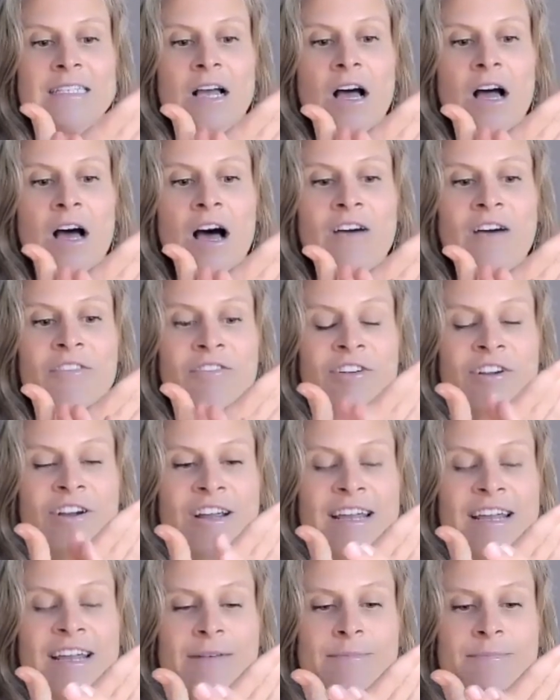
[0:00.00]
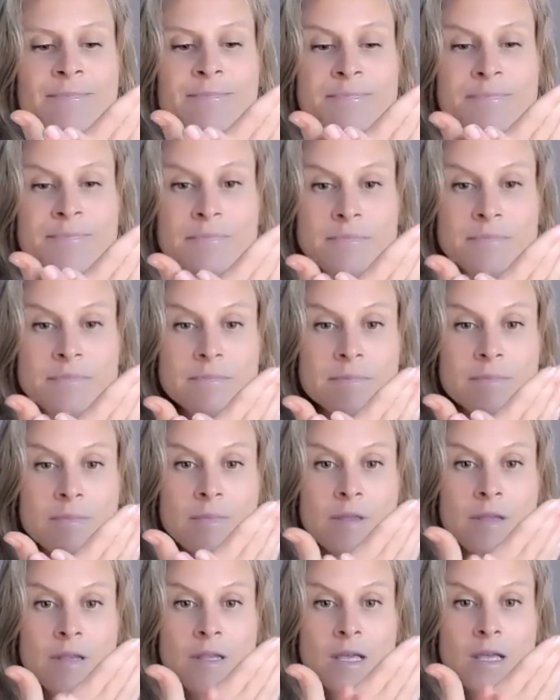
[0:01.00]
offering
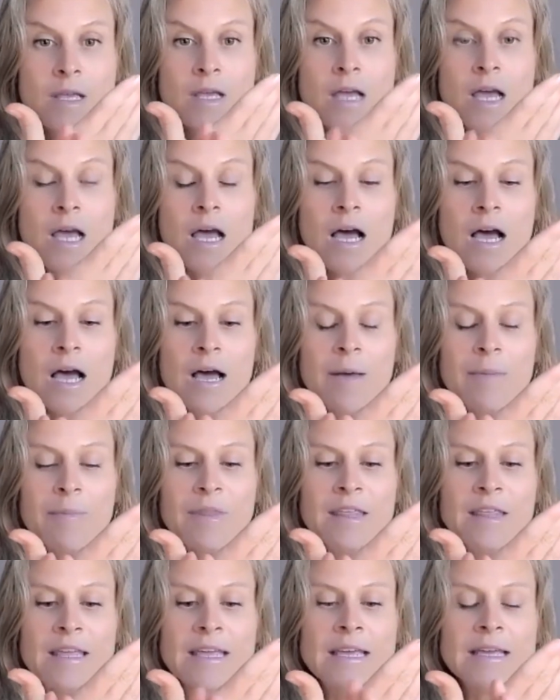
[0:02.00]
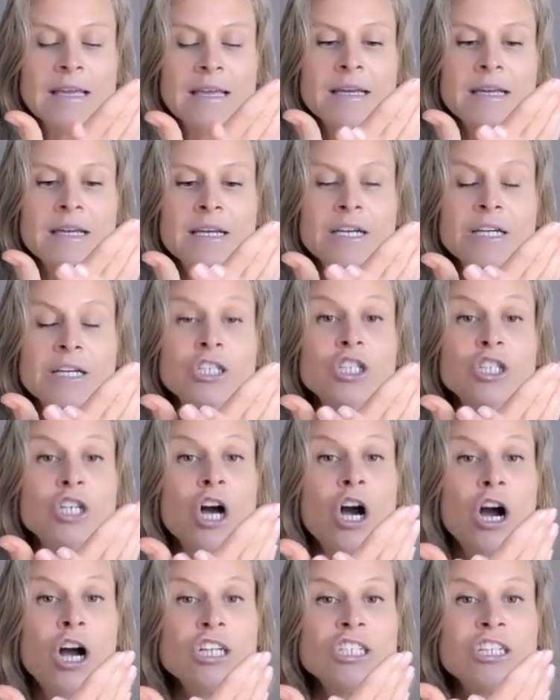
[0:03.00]
the
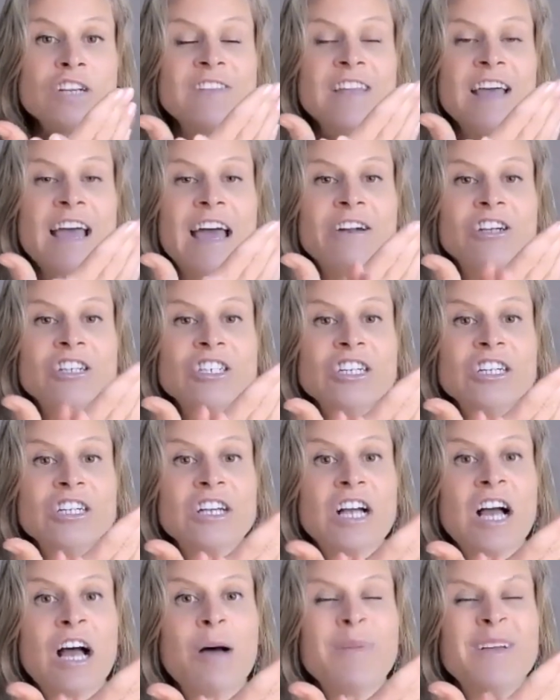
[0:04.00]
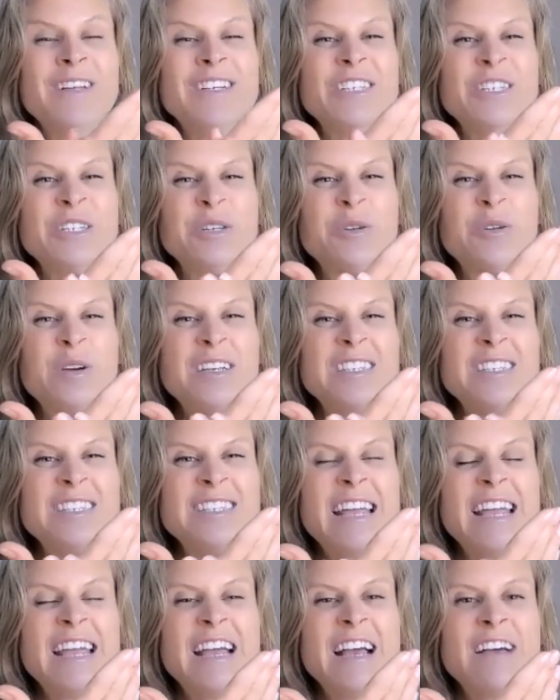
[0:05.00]
charge of the energy to come into a
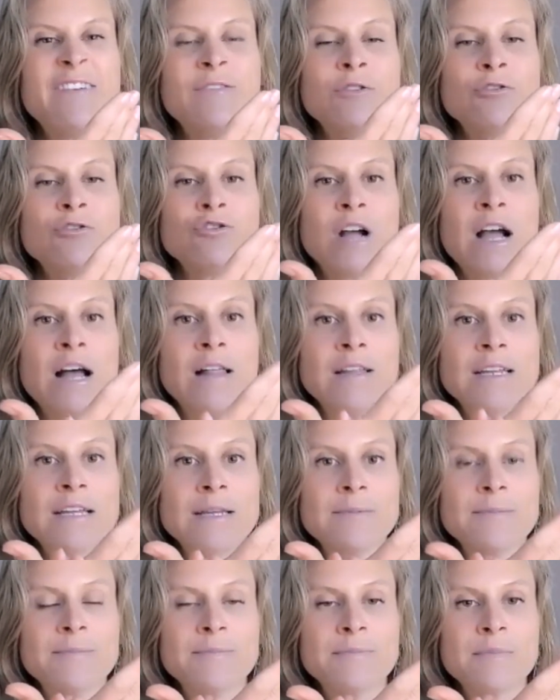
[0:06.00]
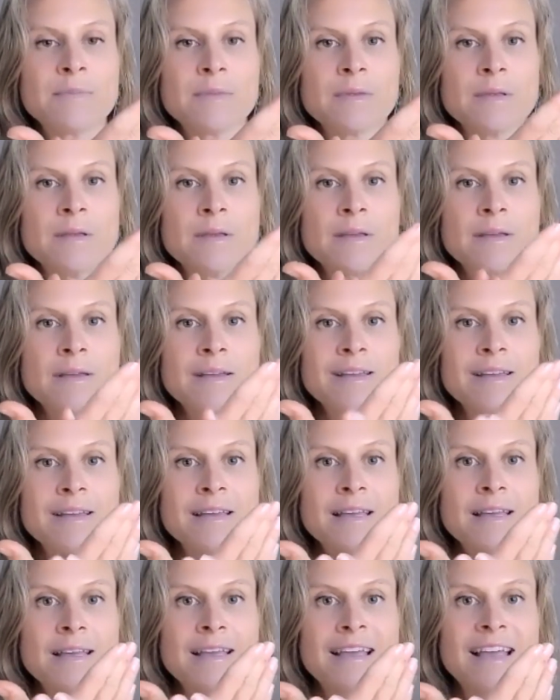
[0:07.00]
state of neutrality.
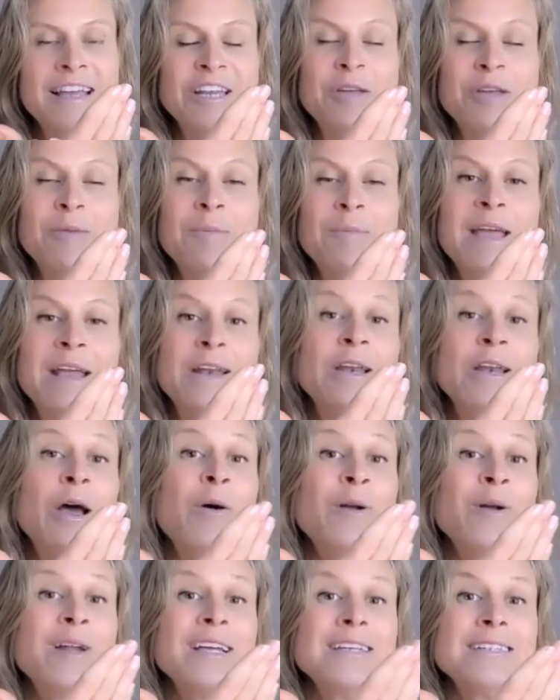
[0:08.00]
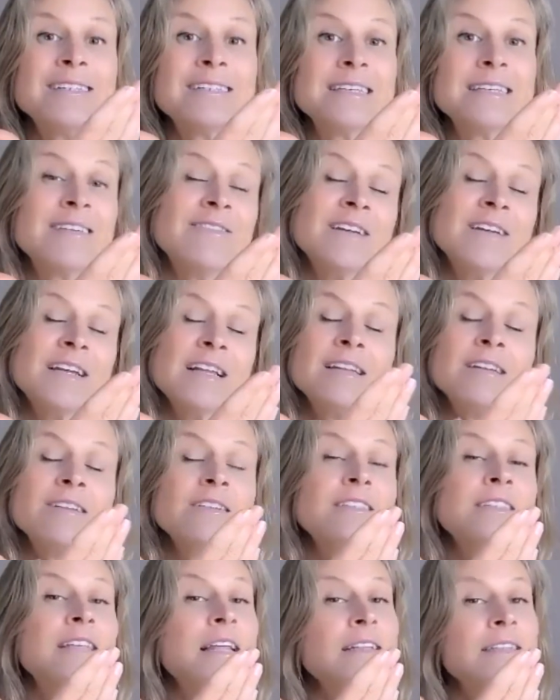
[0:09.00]
And you may notice even a little
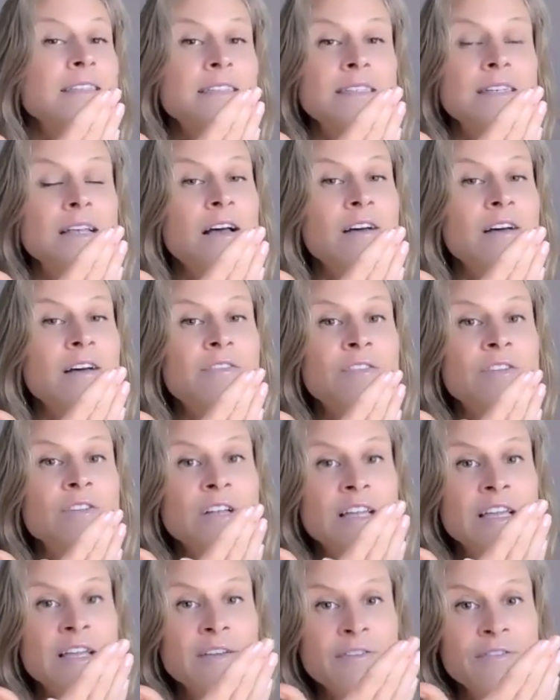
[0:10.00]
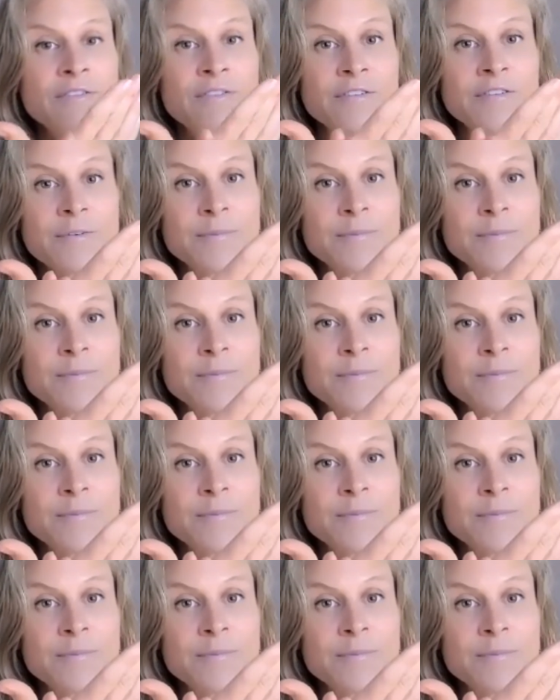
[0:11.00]
sense of relief.